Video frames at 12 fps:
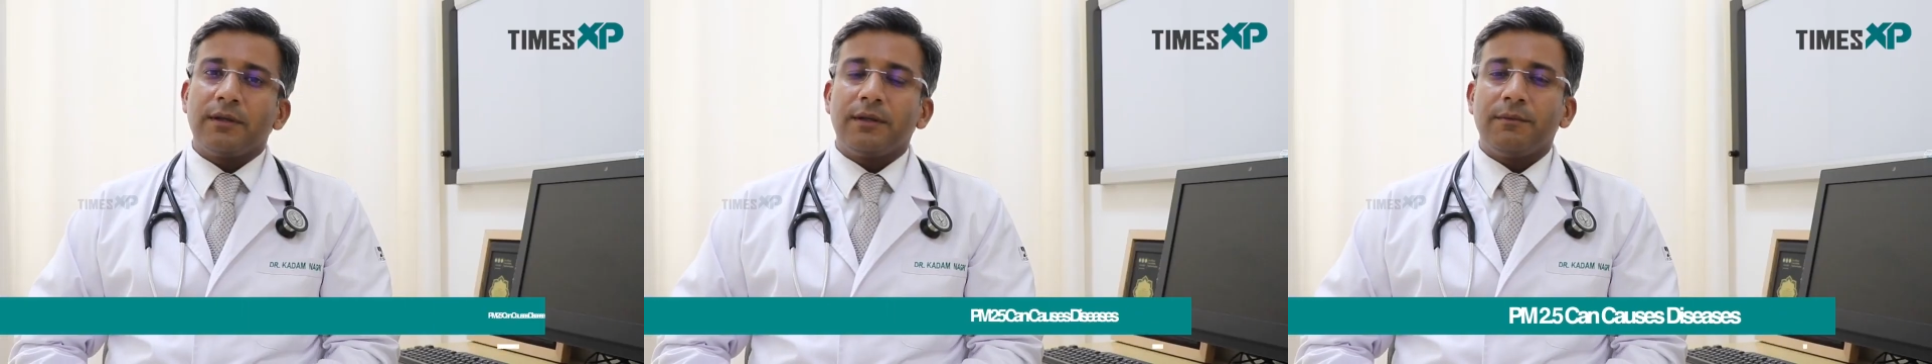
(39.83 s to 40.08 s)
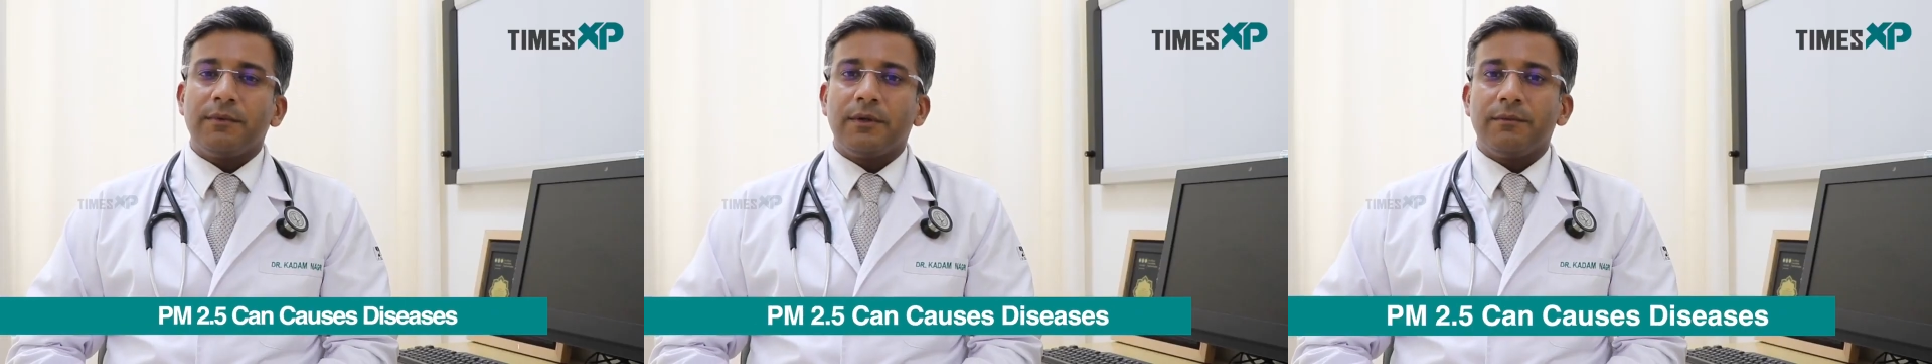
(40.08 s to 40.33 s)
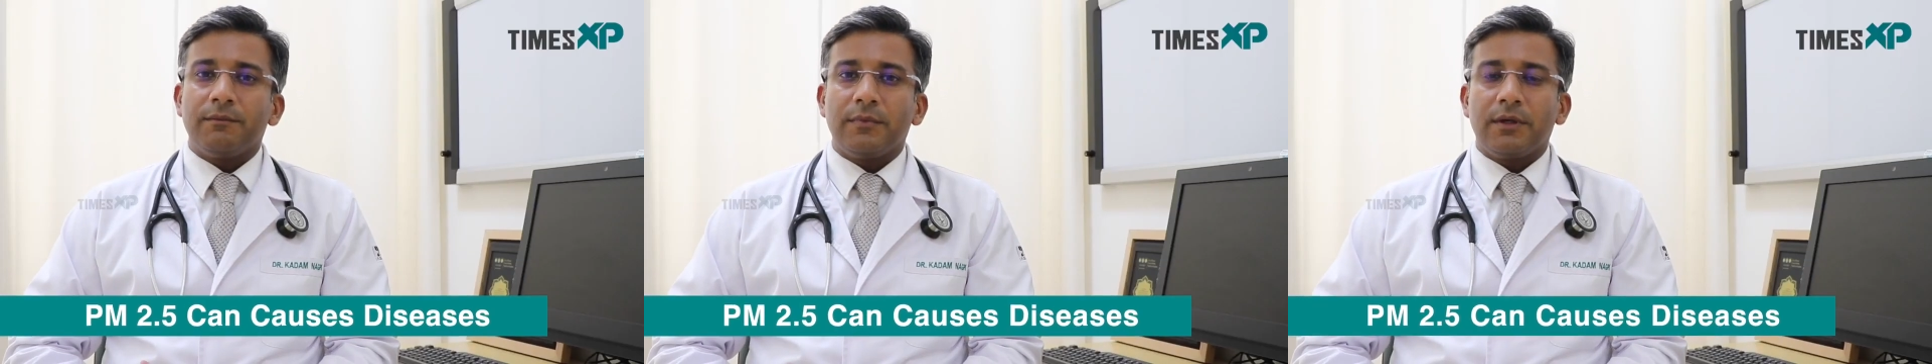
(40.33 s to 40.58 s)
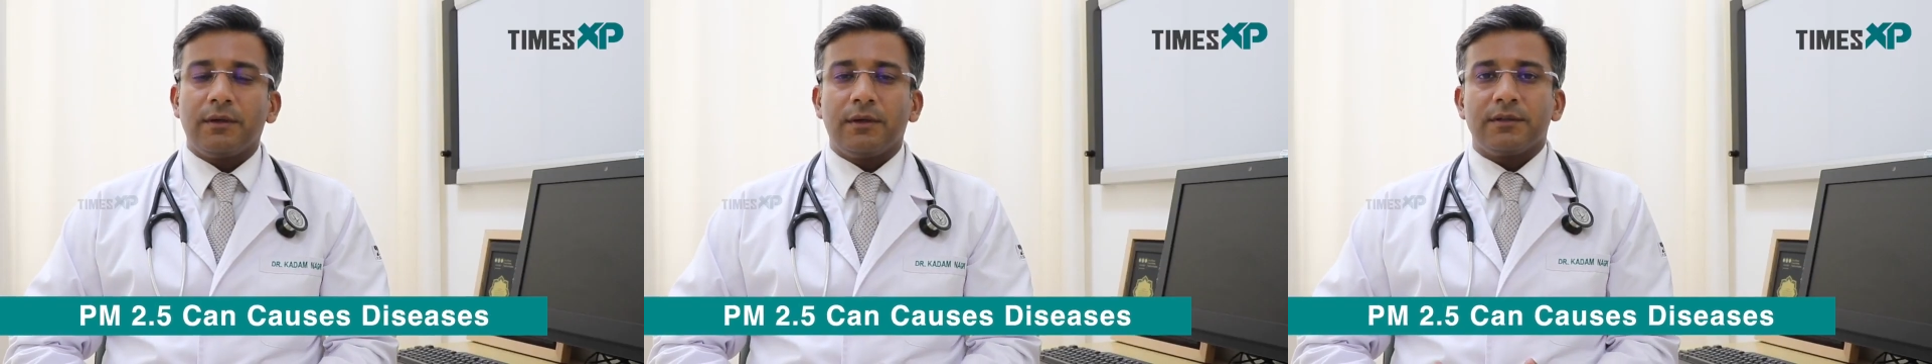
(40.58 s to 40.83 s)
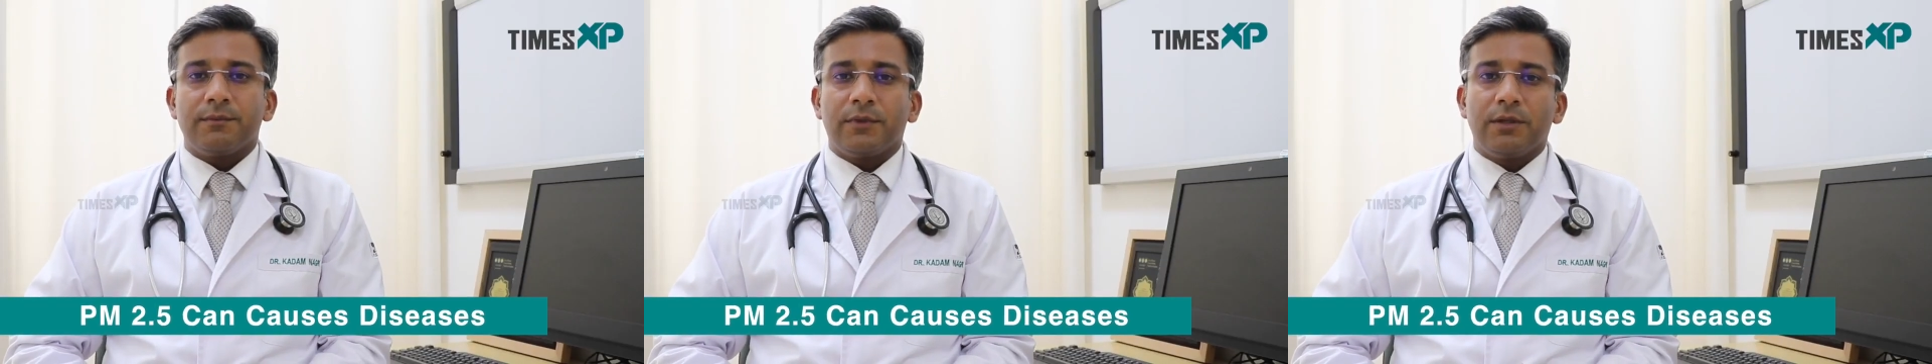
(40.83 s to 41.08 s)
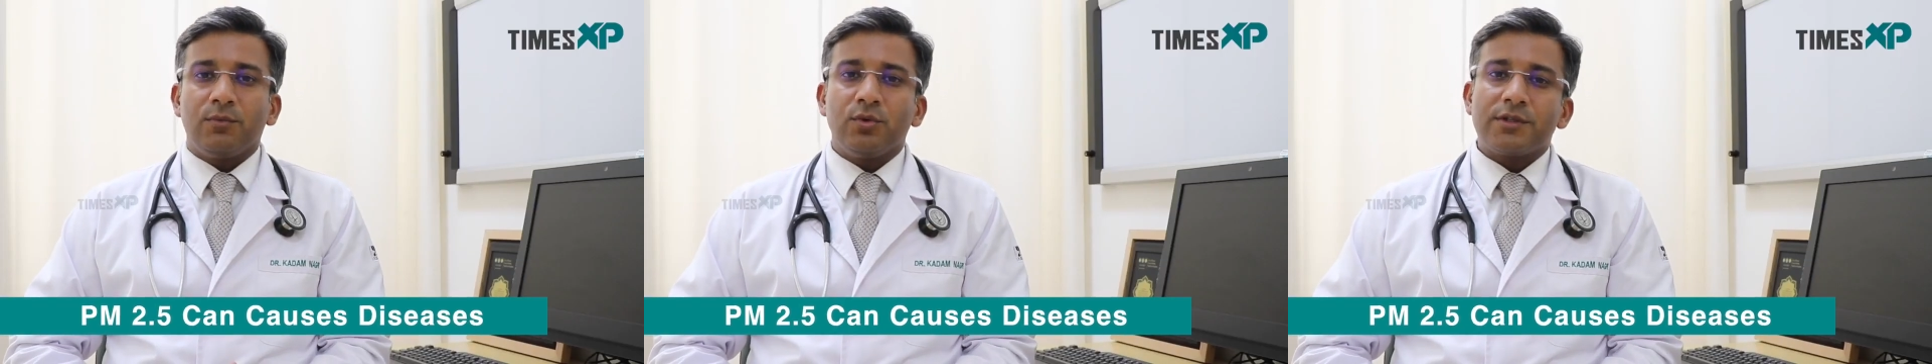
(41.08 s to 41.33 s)

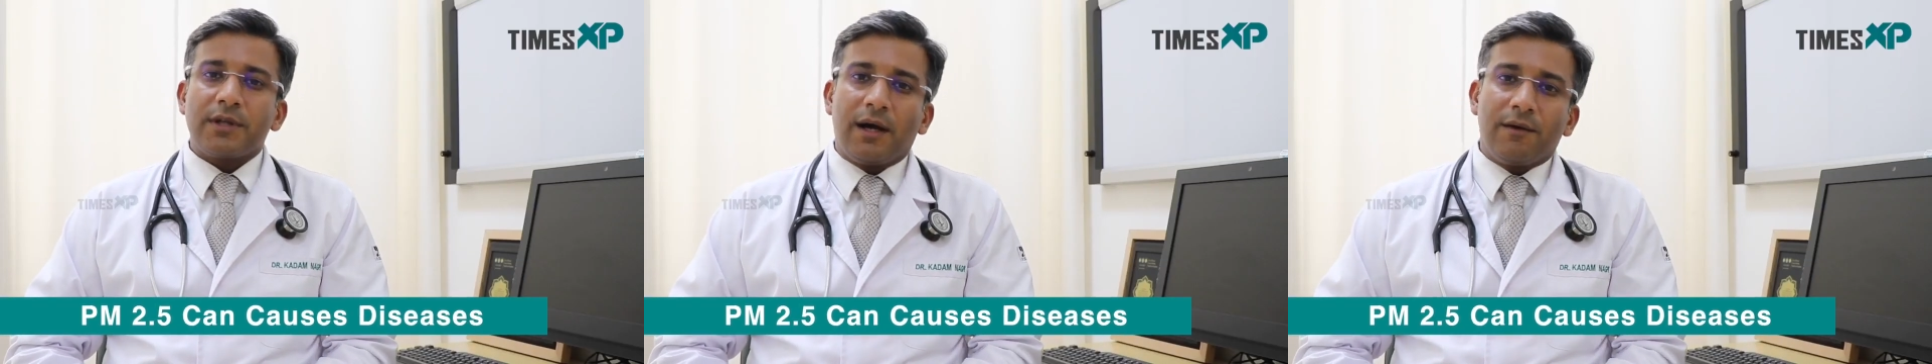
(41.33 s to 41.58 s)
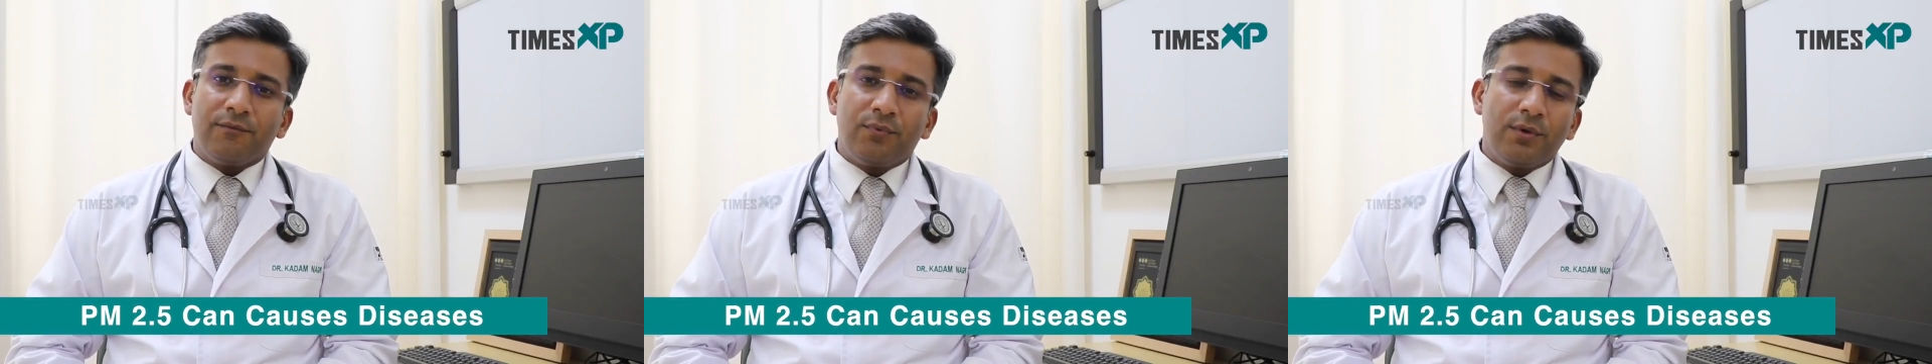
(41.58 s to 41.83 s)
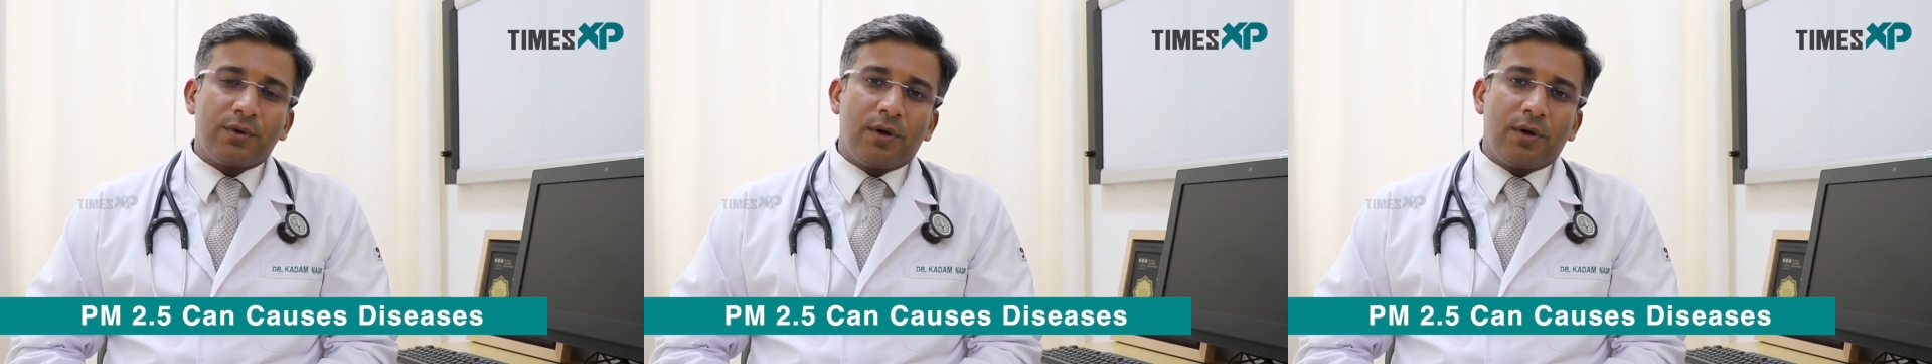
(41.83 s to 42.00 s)
the most harmful